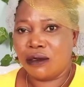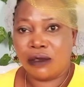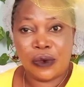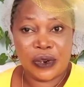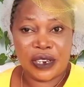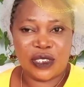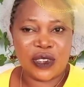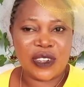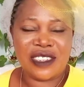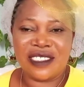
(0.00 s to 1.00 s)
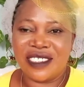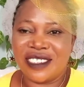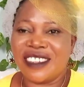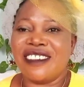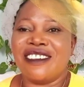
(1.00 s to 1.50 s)
We will rejoice
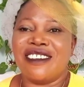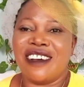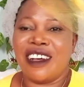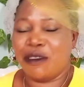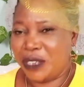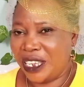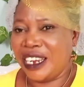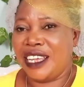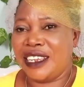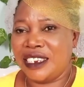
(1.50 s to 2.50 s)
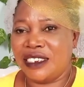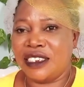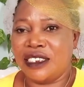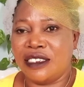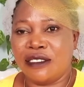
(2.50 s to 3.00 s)
and be glad
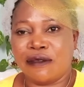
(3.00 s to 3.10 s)
indeed.